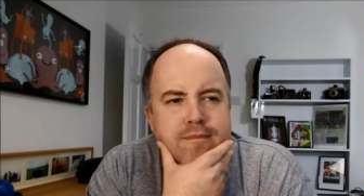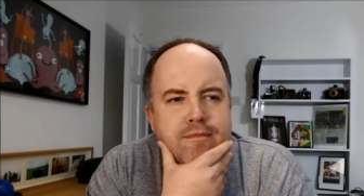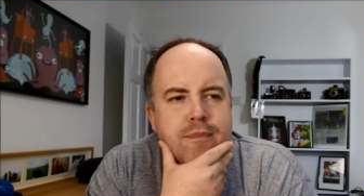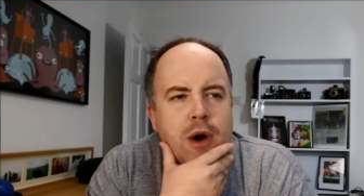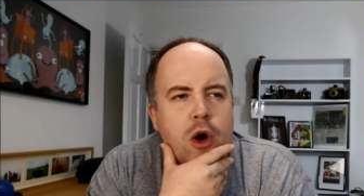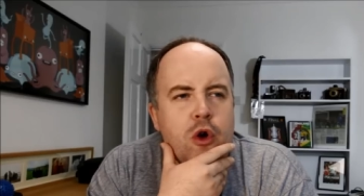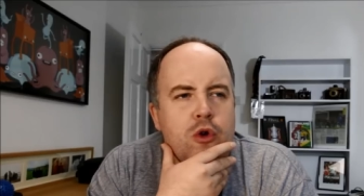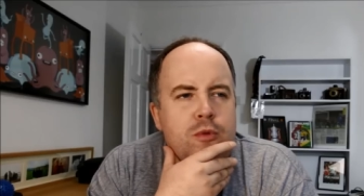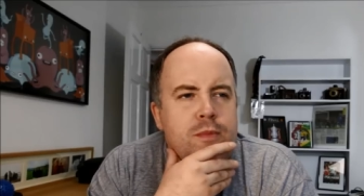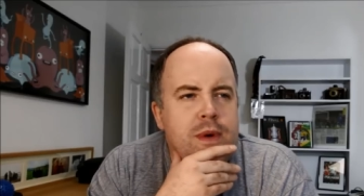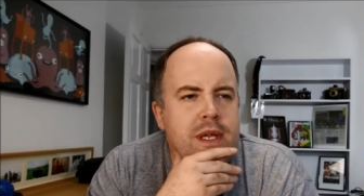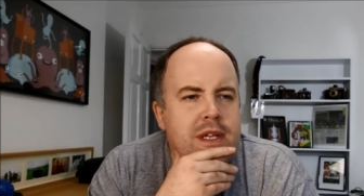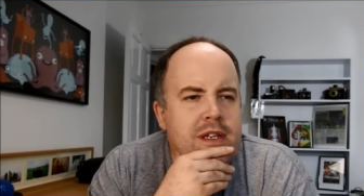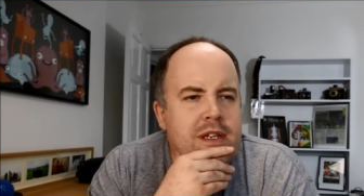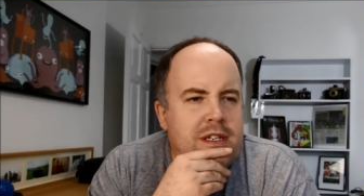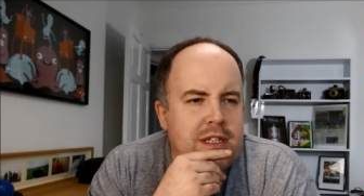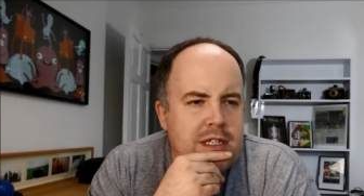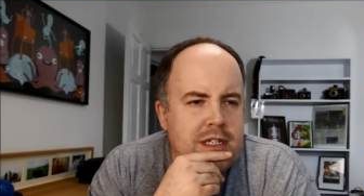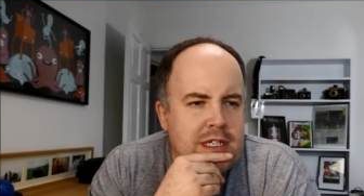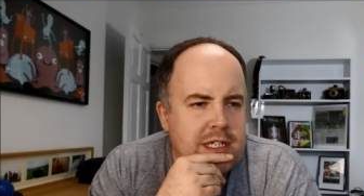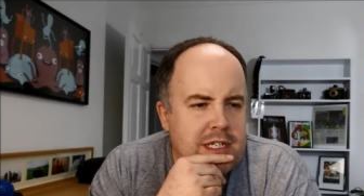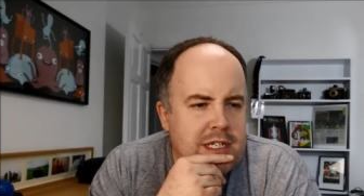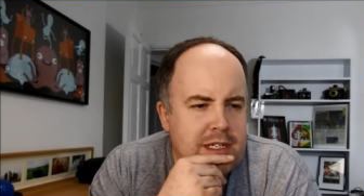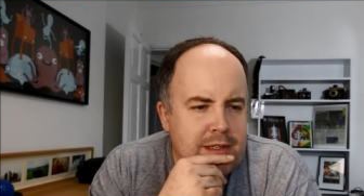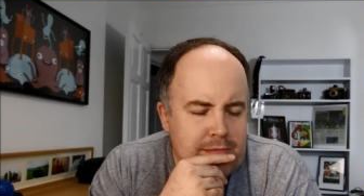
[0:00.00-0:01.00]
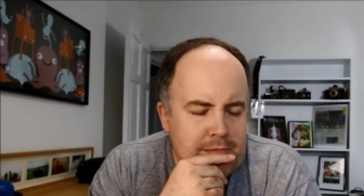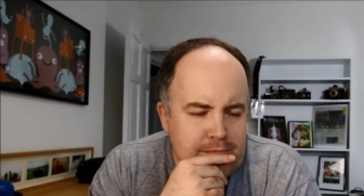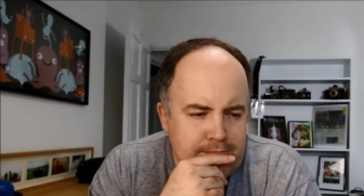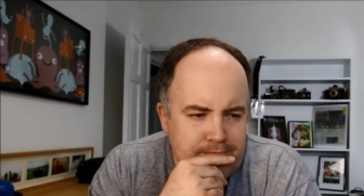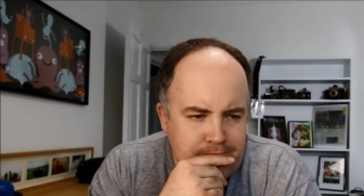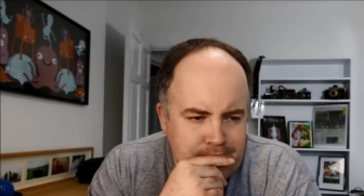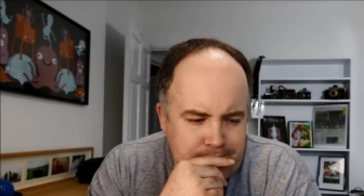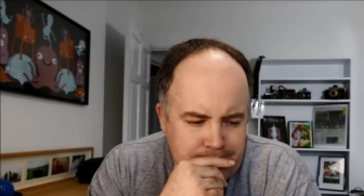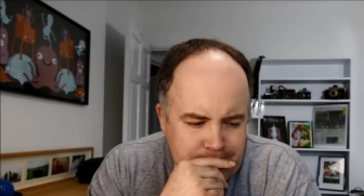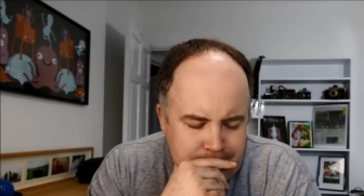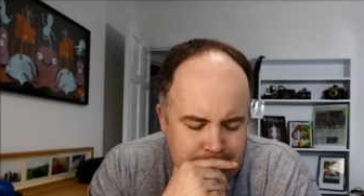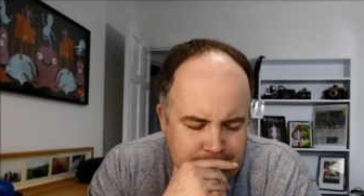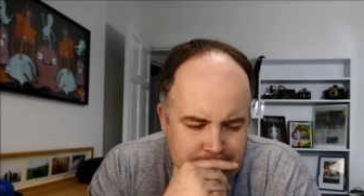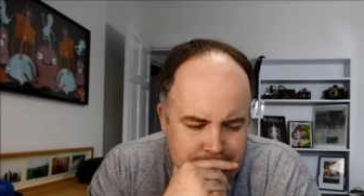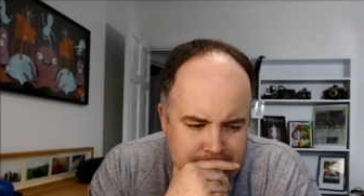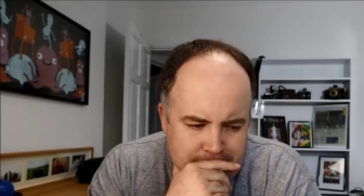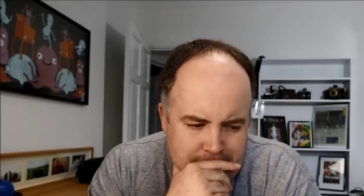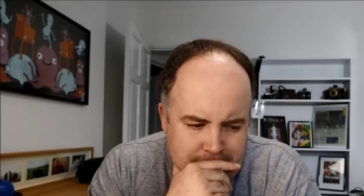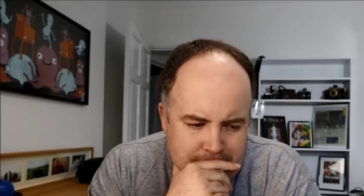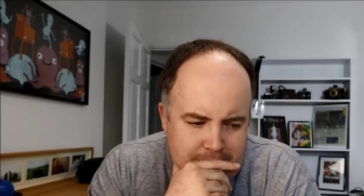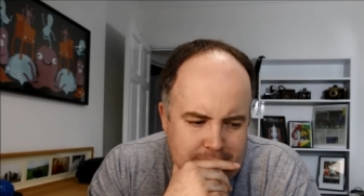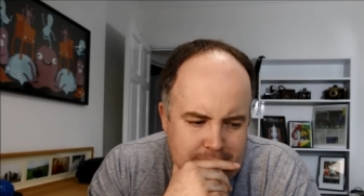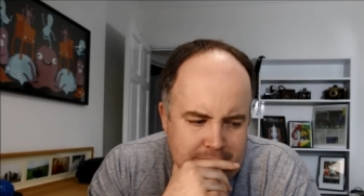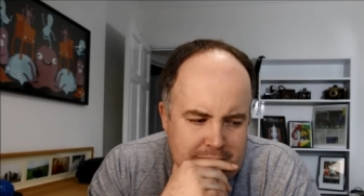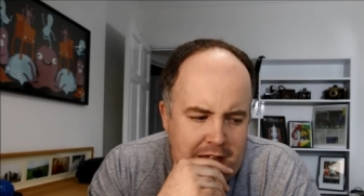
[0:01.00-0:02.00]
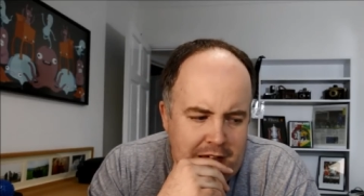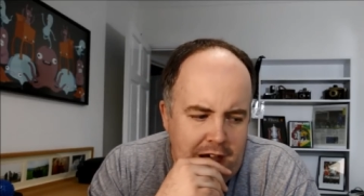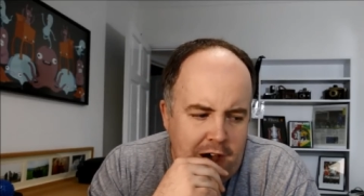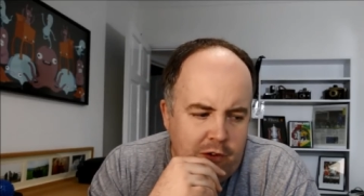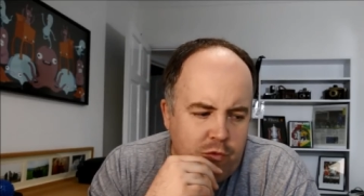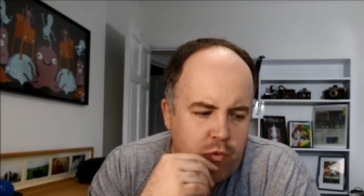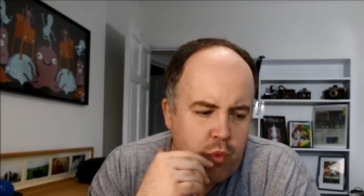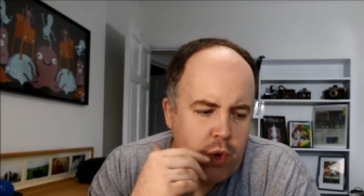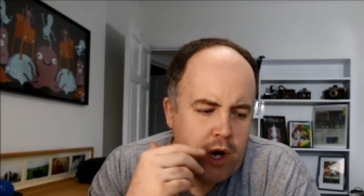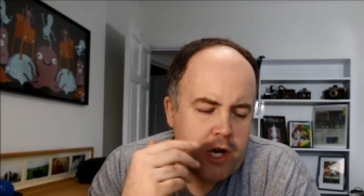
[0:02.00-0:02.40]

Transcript: moments, I've